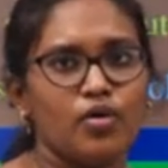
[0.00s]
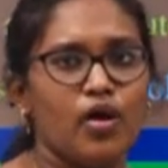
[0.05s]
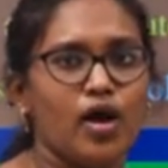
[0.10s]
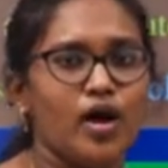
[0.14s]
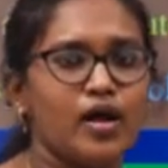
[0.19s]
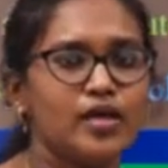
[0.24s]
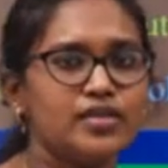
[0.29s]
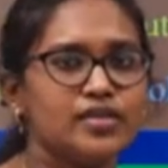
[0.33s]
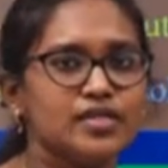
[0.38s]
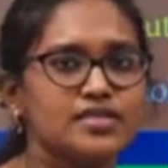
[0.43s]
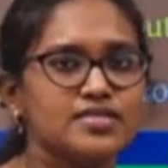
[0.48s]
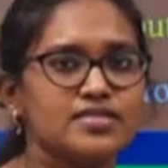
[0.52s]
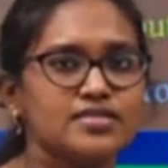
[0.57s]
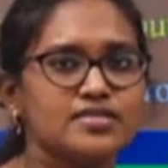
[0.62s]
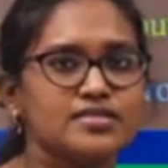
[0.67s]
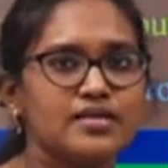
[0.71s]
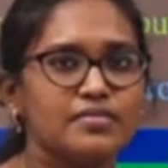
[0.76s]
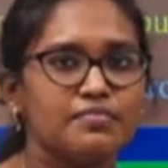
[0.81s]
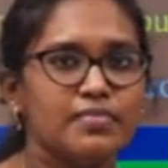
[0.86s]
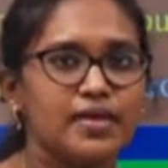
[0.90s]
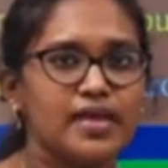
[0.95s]
or this is
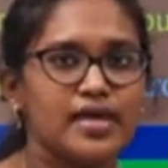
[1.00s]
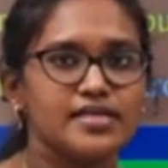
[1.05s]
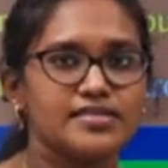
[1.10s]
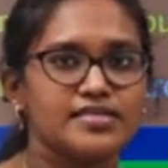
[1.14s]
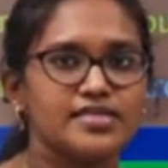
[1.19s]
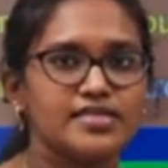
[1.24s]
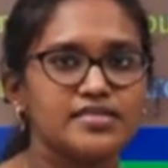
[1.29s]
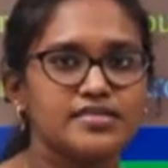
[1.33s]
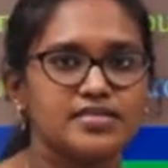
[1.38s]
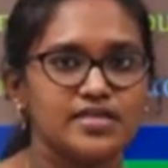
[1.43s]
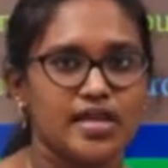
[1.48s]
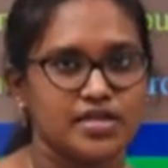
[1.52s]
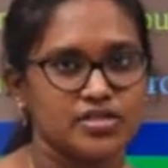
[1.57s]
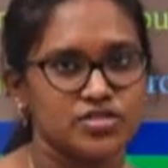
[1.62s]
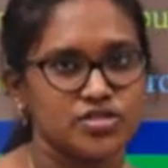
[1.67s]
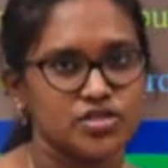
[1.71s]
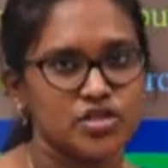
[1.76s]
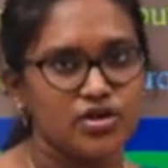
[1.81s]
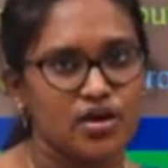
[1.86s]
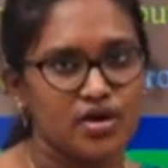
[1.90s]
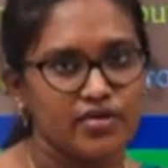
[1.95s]
the basic
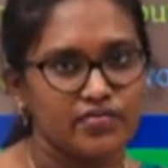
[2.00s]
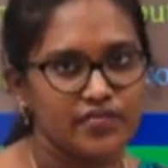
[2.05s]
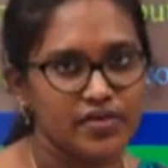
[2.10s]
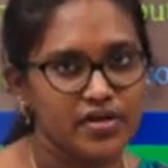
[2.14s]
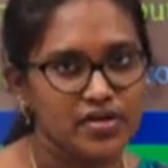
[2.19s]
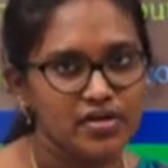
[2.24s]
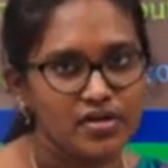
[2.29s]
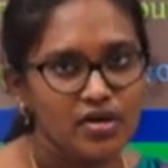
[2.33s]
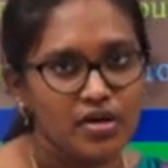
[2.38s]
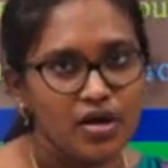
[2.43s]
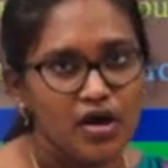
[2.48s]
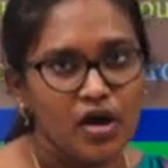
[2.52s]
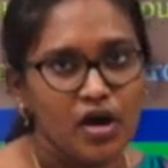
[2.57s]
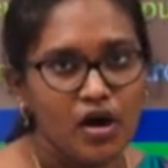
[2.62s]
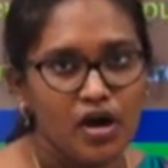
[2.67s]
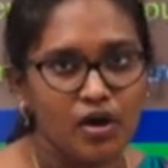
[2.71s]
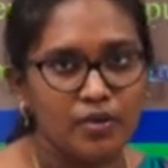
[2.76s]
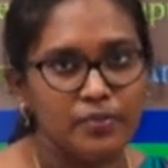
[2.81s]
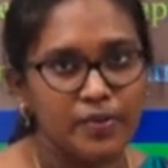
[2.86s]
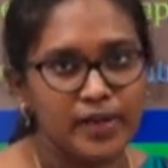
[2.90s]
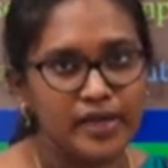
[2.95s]
structure of an
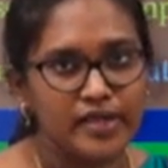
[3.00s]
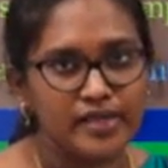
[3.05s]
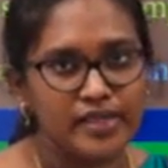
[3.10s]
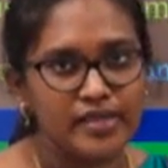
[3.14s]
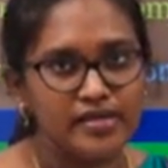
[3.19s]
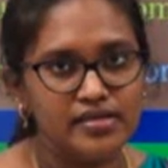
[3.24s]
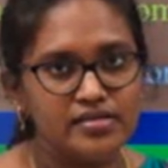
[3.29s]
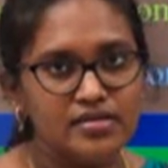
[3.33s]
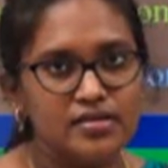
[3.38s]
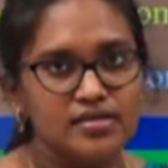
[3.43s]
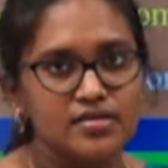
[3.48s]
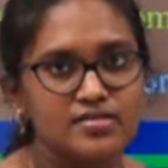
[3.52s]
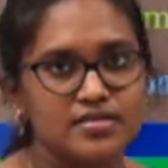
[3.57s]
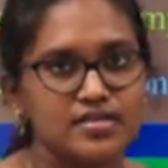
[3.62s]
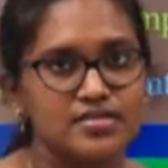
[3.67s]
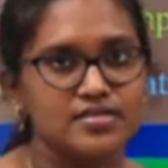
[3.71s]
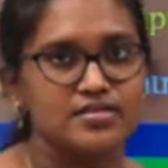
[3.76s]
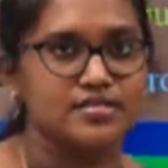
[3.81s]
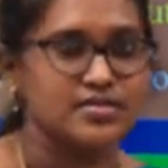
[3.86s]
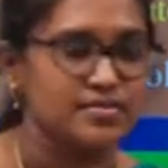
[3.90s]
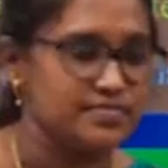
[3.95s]
operating
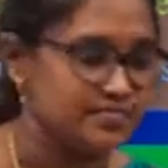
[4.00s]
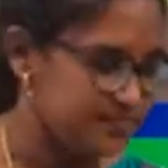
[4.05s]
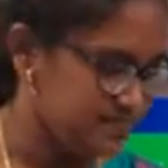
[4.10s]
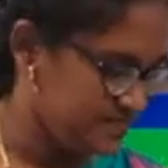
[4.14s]
system.